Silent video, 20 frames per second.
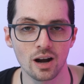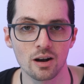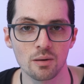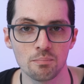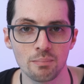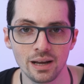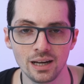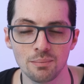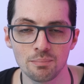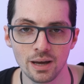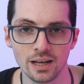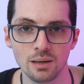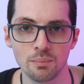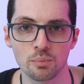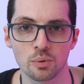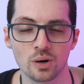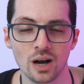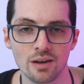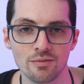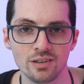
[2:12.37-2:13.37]
are many, many
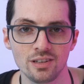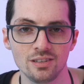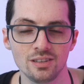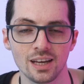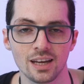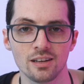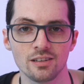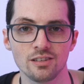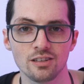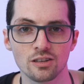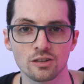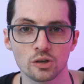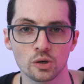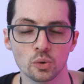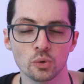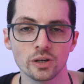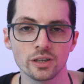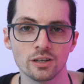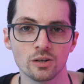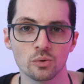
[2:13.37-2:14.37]
privacy and
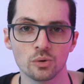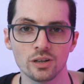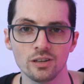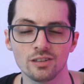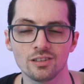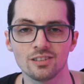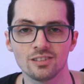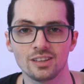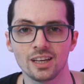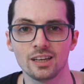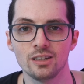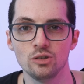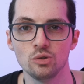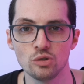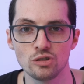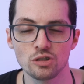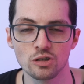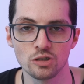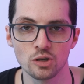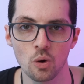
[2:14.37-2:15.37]
security risks that you
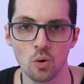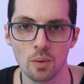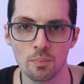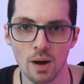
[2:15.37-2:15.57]
should know